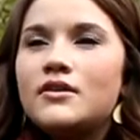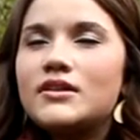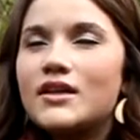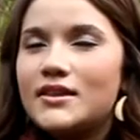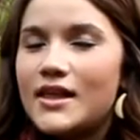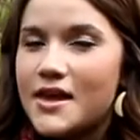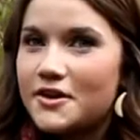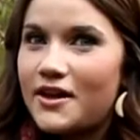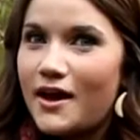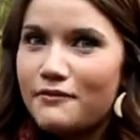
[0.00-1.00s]
that they
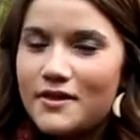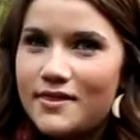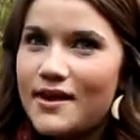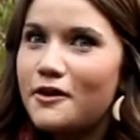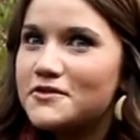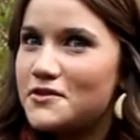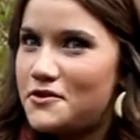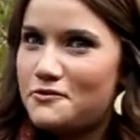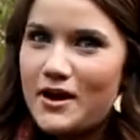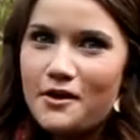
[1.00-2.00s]
could have 1,000
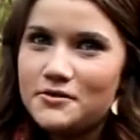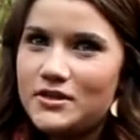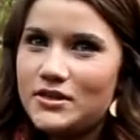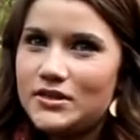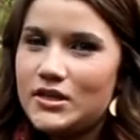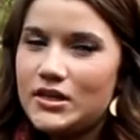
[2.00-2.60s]
new houses,